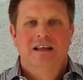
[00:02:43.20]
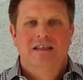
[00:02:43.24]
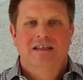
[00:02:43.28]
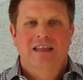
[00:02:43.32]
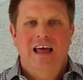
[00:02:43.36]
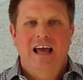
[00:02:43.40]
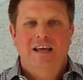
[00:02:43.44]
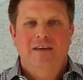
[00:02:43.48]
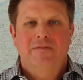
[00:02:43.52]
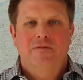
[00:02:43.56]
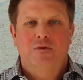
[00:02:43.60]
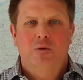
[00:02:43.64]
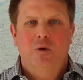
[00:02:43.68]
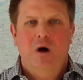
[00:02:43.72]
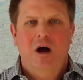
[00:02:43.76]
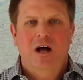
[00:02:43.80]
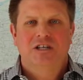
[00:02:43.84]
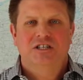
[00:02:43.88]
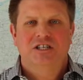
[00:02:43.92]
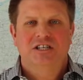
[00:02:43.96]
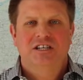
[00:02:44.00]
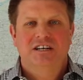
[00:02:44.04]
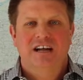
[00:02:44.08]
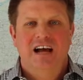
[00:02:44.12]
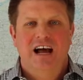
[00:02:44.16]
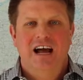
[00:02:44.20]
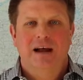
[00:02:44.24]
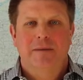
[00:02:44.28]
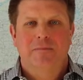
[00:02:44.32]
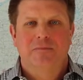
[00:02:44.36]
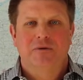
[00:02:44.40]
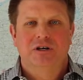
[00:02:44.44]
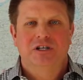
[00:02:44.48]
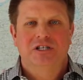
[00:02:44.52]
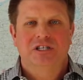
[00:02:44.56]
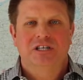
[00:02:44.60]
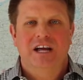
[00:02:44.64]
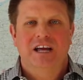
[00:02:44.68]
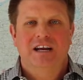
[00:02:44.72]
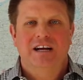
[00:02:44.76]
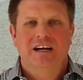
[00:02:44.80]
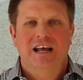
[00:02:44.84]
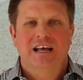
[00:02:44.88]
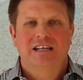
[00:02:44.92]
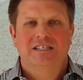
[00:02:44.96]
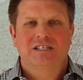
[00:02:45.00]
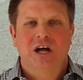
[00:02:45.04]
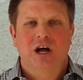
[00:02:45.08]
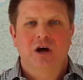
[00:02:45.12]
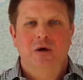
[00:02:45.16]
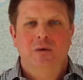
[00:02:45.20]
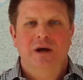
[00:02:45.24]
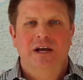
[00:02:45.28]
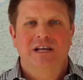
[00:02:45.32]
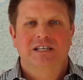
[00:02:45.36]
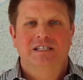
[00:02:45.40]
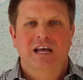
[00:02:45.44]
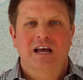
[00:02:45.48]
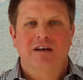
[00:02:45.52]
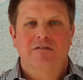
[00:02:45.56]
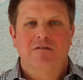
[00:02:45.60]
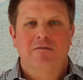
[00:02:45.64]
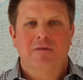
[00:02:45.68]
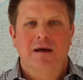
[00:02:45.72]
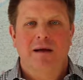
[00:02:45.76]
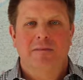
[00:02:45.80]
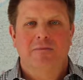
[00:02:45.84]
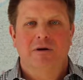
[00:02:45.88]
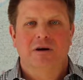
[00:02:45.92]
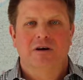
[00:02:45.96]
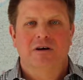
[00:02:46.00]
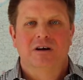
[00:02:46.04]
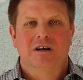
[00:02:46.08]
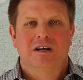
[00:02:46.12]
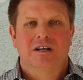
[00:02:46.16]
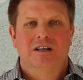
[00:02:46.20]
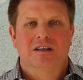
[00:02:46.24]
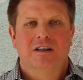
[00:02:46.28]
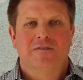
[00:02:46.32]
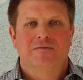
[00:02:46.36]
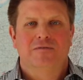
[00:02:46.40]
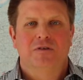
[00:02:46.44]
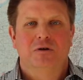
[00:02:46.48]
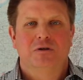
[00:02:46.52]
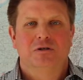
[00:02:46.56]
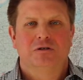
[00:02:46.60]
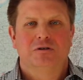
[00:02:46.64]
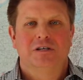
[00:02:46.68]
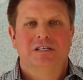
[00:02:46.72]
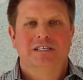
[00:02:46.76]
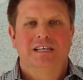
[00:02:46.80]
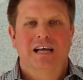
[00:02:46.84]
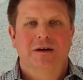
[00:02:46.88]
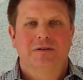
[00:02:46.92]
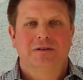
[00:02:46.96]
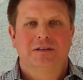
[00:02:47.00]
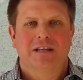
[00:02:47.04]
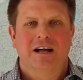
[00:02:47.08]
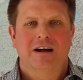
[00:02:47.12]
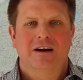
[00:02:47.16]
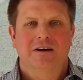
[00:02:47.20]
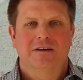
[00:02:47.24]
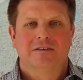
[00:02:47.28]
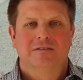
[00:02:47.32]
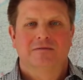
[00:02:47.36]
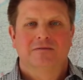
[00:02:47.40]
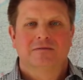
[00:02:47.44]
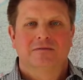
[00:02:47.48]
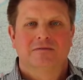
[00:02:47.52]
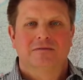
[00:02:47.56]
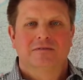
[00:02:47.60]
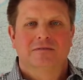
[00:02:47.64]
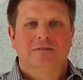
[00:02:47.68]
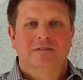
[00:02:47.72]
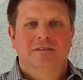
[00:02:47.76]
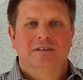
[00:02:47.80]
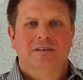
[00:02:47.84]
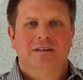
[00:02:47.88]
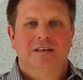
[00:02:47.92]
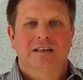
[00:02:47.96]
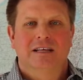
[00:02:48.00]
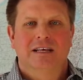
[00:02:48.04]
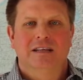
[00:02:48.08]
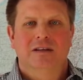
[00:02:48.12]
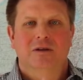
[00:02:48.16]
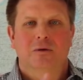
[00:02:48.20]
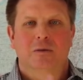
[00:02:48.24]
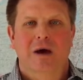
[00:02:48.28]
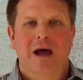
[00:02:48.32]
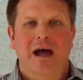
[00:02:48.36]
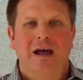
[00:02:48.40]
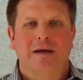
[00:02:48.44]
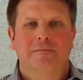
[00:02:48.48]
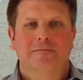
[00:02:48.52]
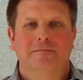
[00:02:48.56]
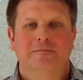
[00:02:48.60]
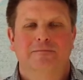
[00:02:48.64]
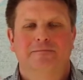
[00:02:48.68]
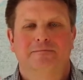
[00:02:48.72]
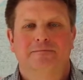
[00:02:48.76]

Thank you for watching. I appreciate it as always, and remember, the future is out there. Lead the way.